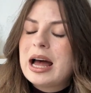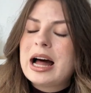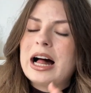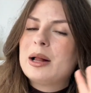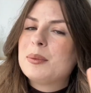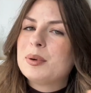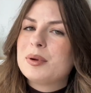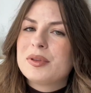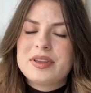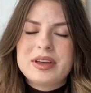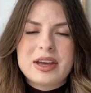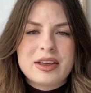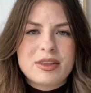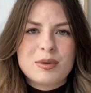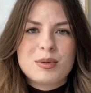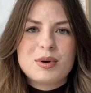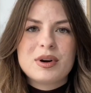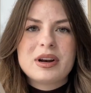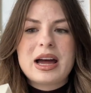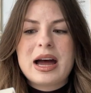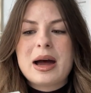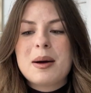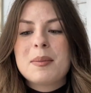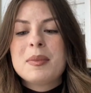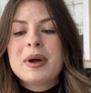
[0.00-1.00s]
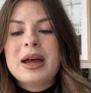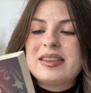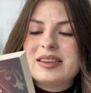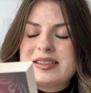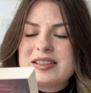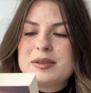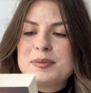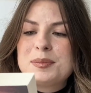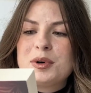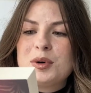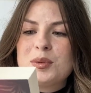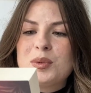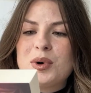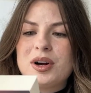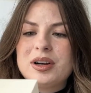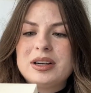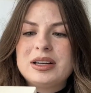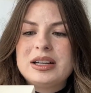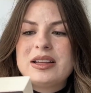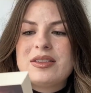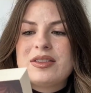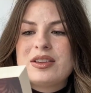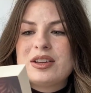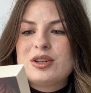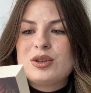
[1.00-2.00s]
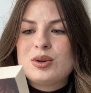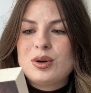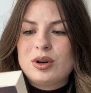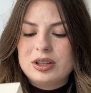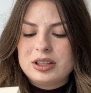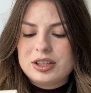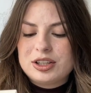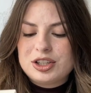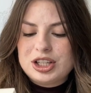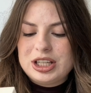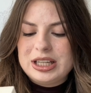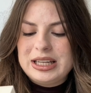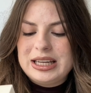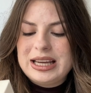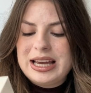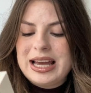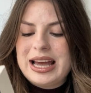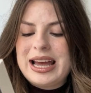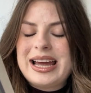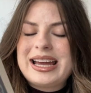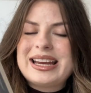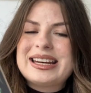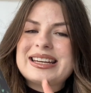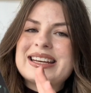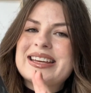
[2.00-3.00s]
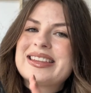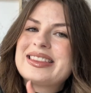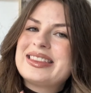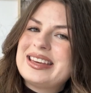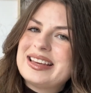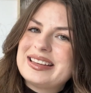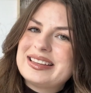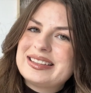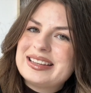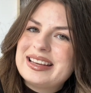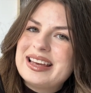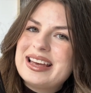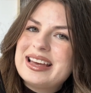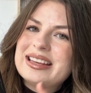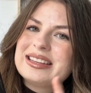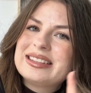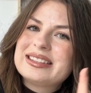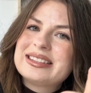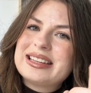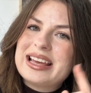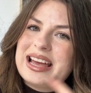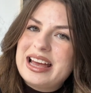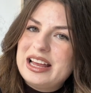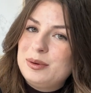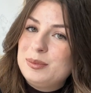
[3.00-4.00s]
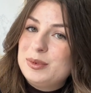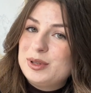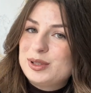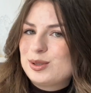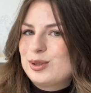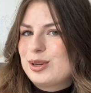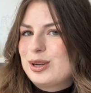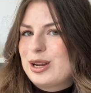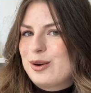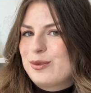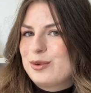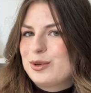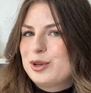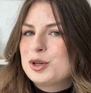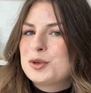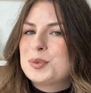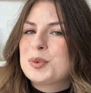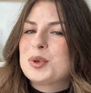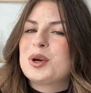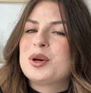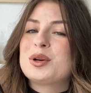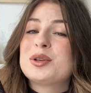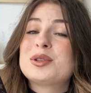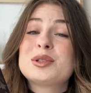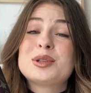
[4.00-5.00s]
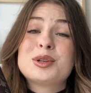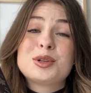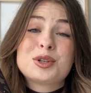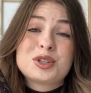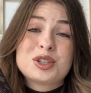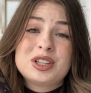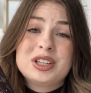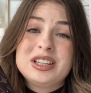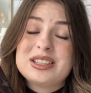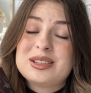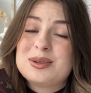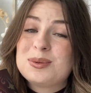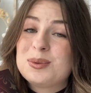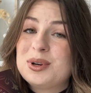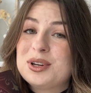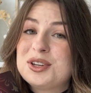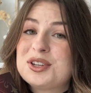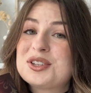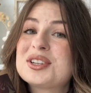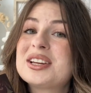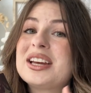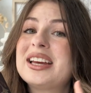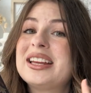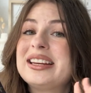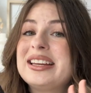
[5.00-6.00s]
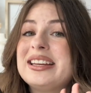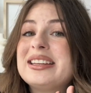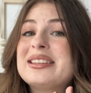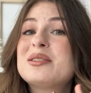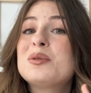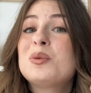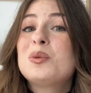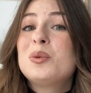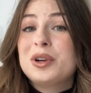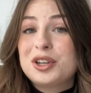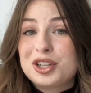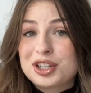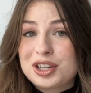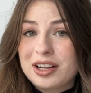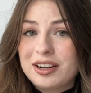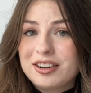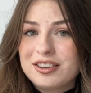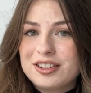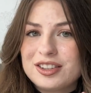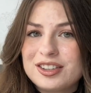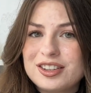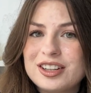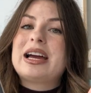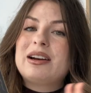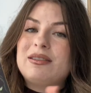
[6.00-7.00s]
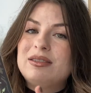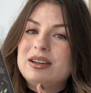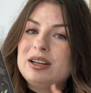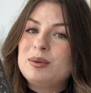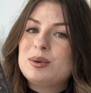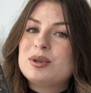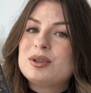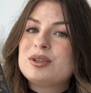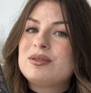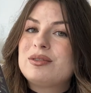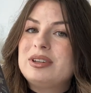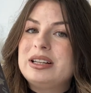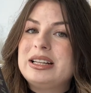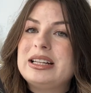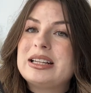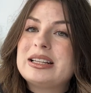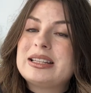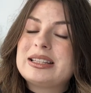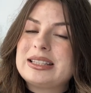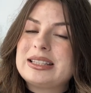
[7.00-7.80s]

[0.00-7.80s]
I'll put the other one up. This is book one in the duology, and this is Enemies to Lovers, because she's a witch and he's a witch hunter. I really want to read it